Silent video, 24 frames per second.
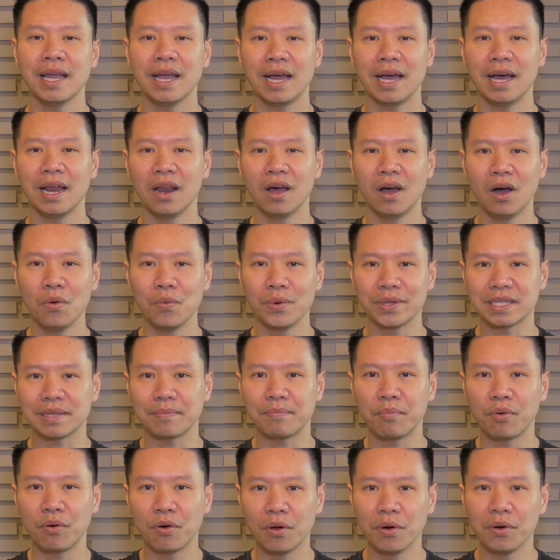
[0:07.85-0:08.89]
along with the
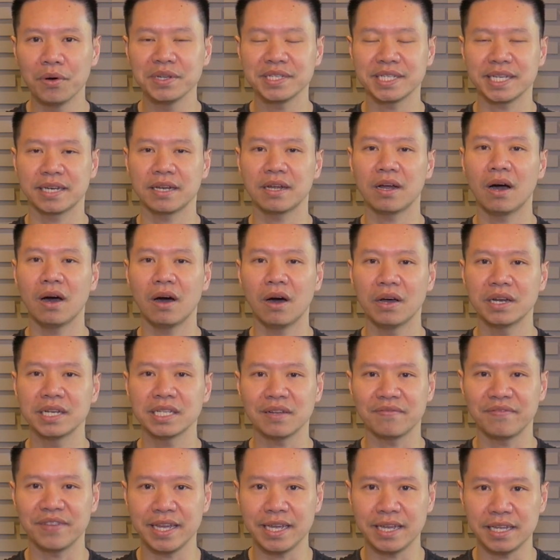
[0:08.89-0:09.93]
pros and cons
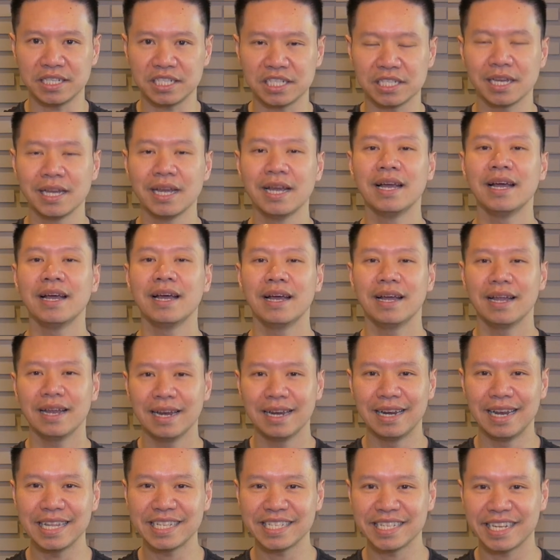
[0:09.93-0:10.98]
of each.
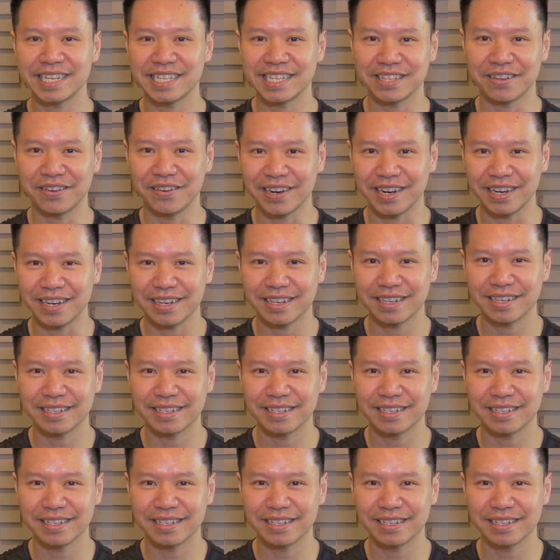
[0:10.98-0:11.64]
Let's get started.